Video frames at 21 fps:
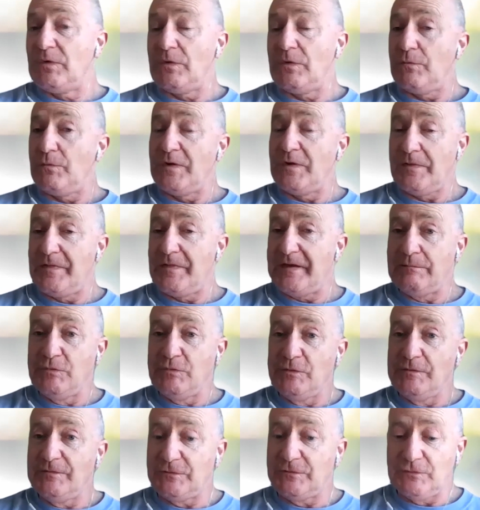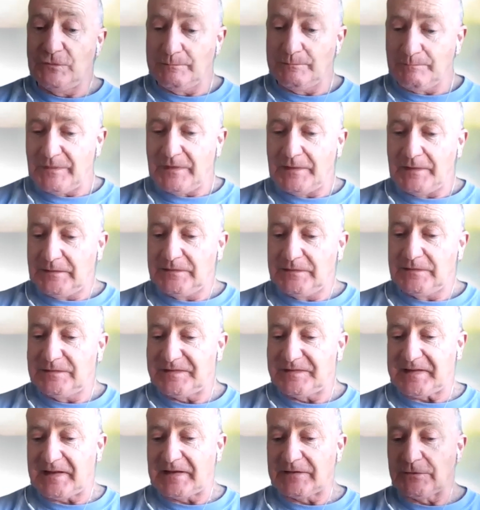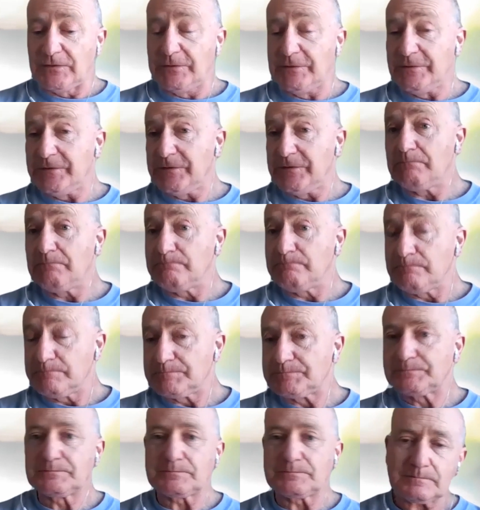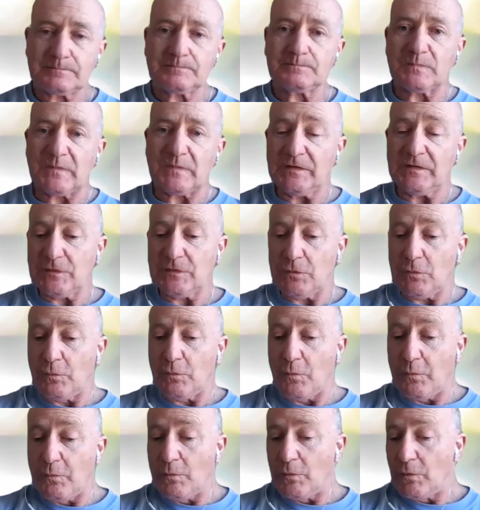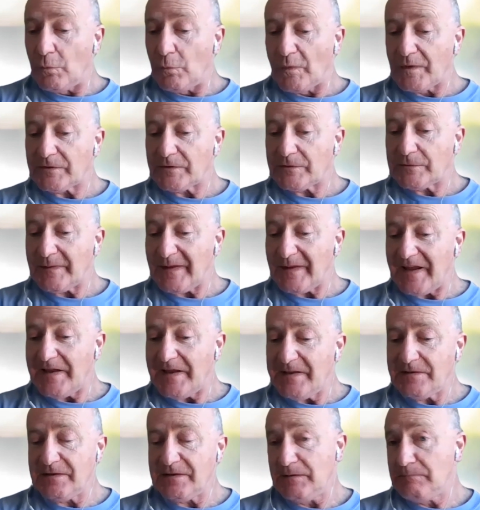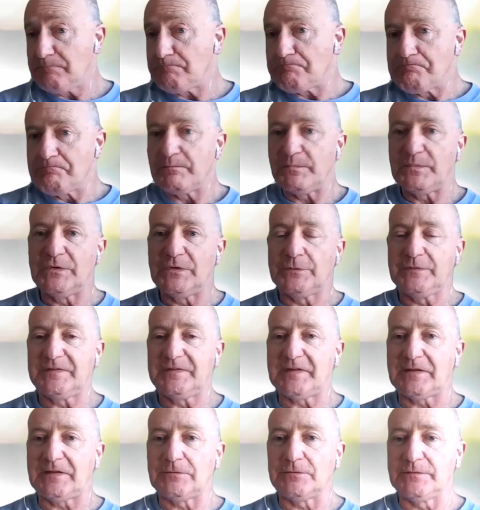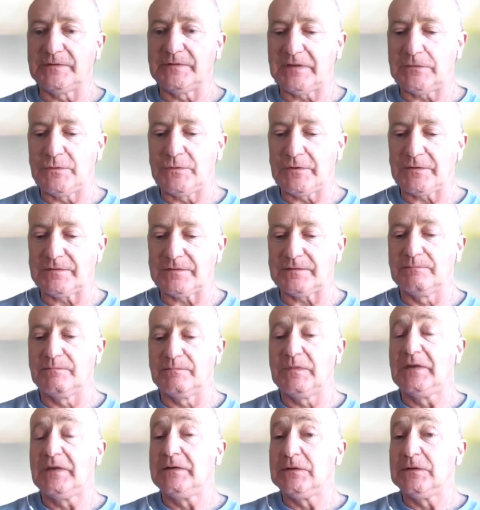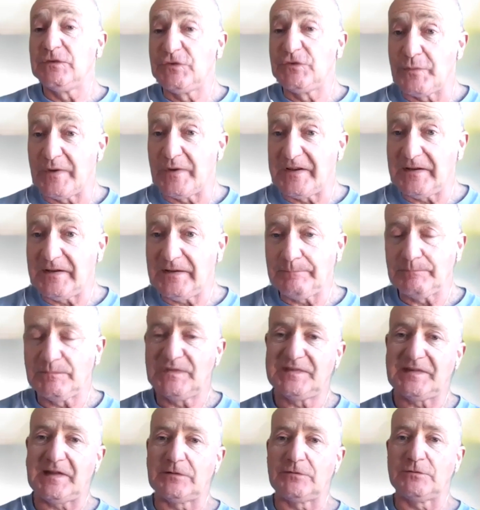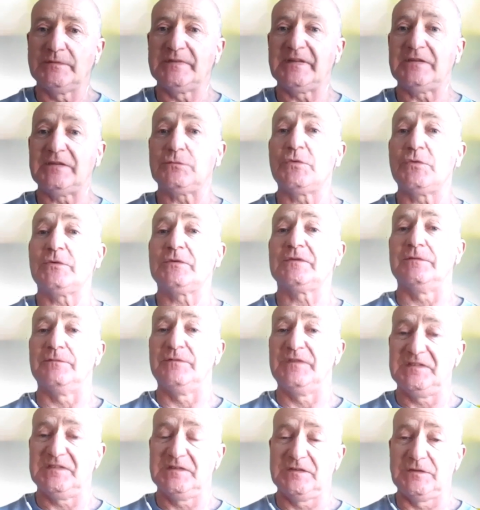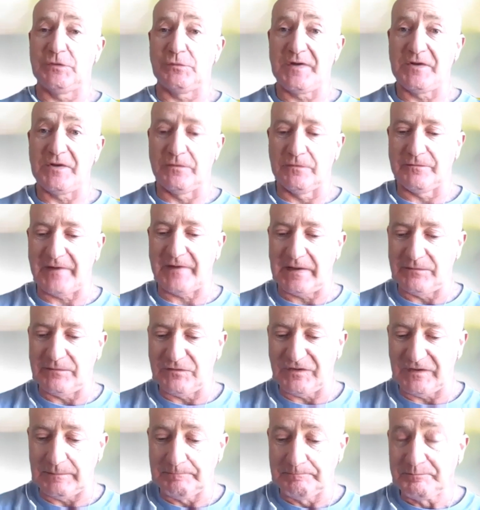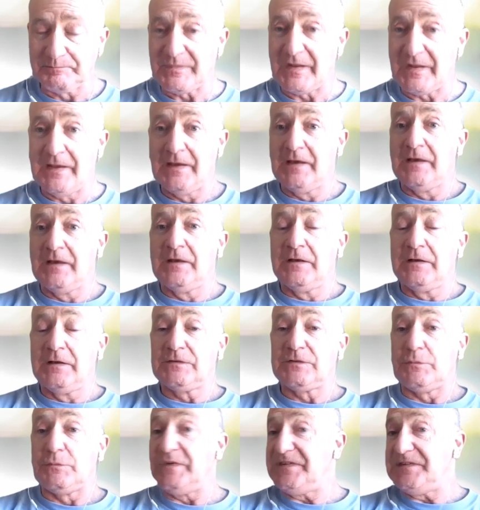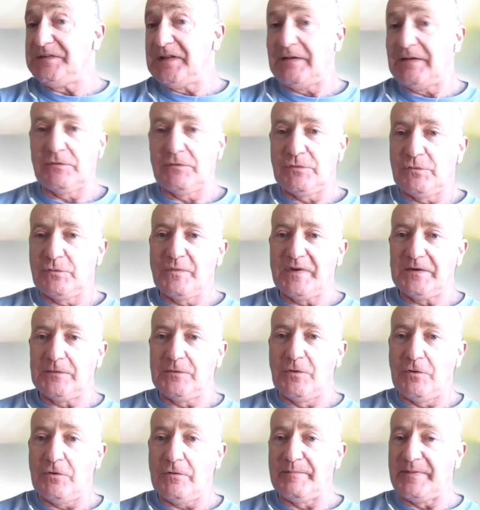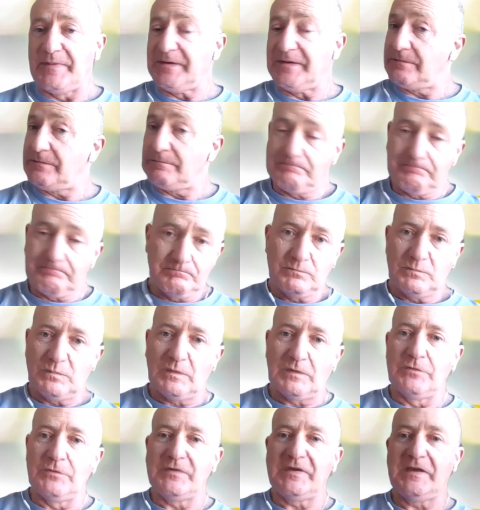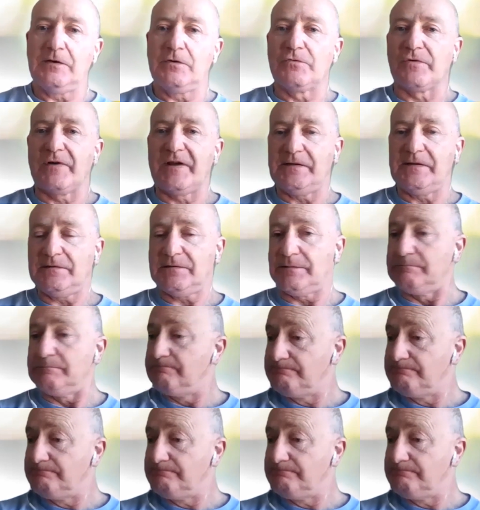Will they move to standalone? So 180 non-standalone networks, 20 standalone networks, this is the real 5G. So we still have a long way to go, but looking great,